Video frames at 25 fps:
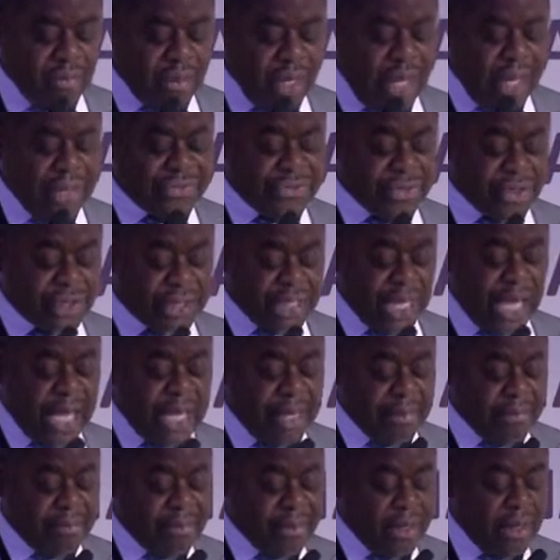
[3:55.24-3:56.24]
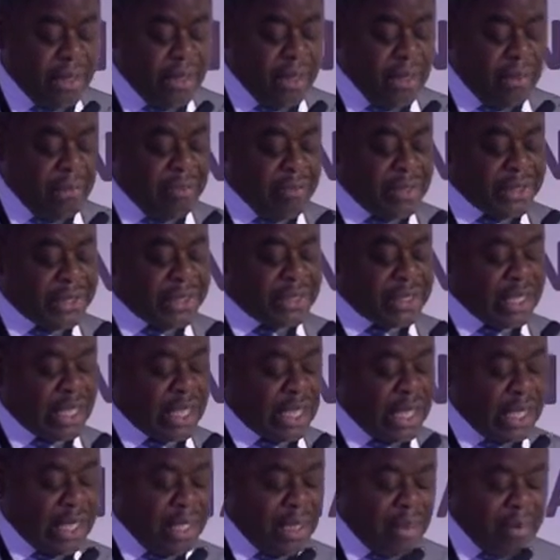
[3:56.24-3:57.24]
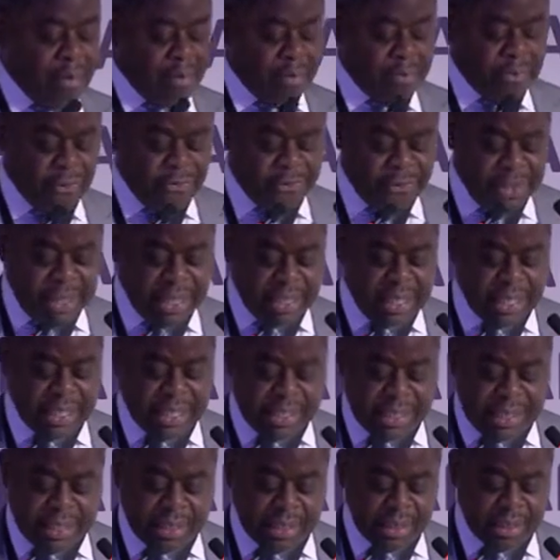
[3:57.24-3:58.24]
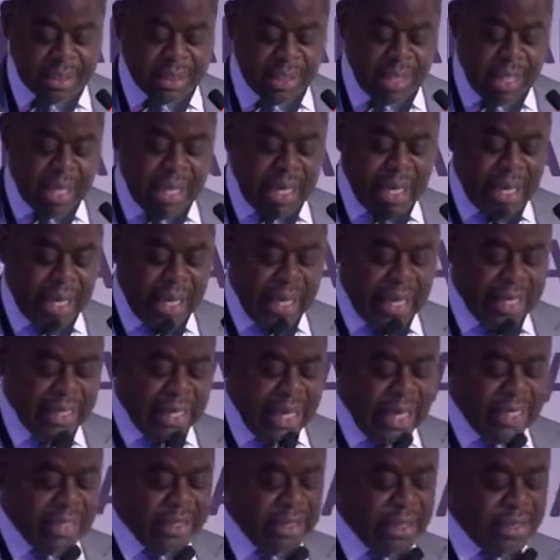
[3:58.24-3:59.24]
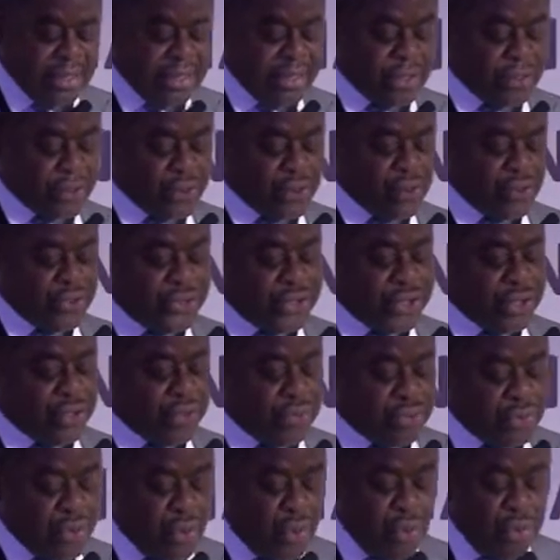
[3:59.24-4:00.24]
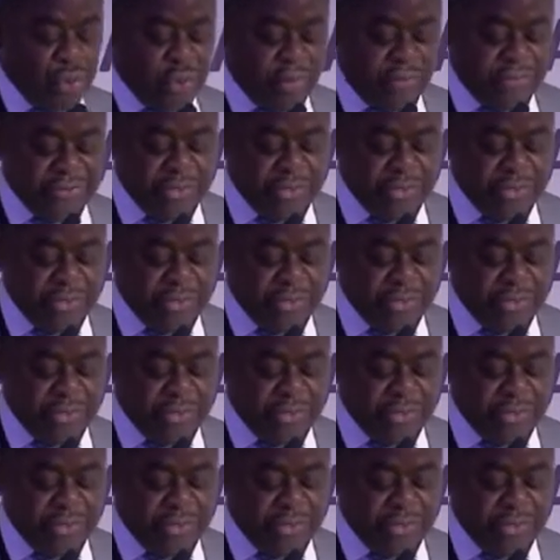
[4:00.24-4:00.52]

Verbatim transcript: at the time, Mr. Phupinder Gill, highlighted the crucial role of